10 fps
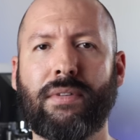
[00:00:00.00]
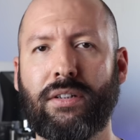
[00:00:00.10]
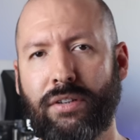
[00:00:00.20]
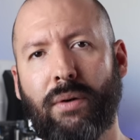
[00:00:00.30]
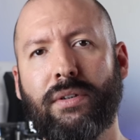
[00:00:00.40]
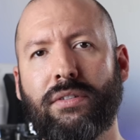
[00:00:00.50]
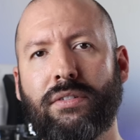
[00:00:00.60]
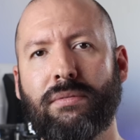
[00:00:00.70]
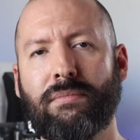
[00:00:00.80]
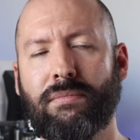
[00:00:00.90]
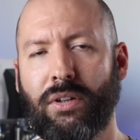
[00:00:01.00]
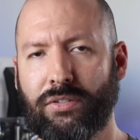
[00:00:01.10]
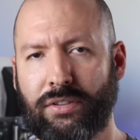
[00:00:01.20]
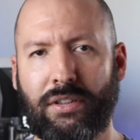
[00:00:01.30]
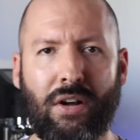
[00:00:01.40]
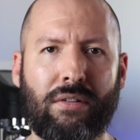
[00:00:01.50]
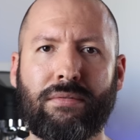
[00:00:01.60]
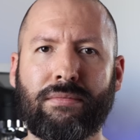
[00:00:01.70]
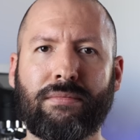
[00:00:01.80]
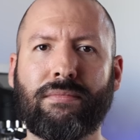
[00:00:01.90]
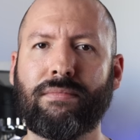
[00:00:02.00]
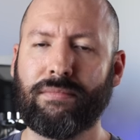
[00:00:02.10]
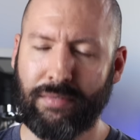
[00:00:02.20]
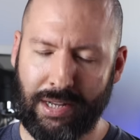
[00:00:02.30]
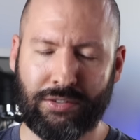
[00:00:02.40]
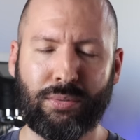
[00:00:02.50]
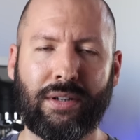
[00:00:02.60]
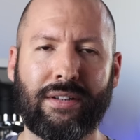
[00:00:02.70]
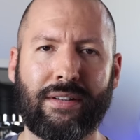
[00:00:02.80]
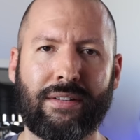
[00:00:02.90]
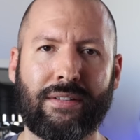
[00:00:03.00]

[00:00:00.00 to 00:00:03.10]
And as always, I'll see y'all next week.